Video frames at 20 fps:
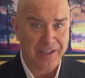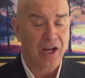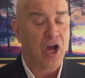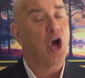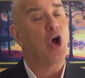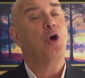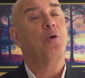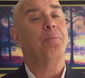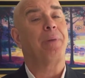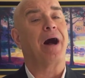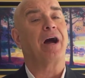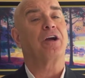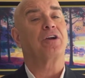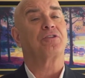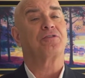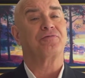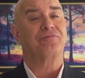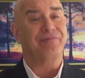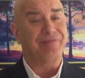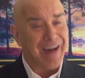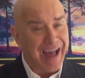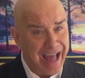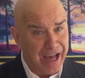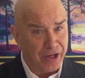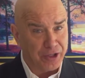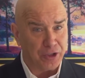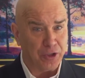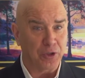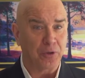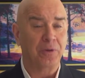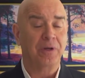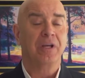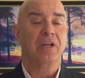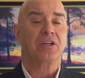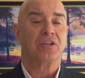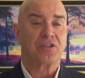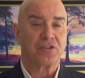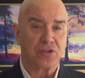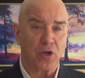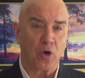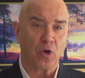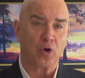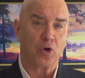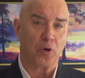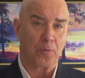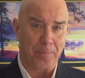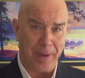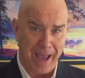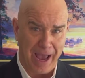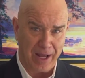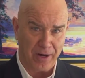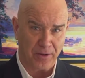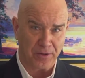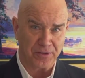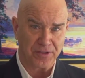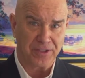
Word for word: Home buyers value solar panels.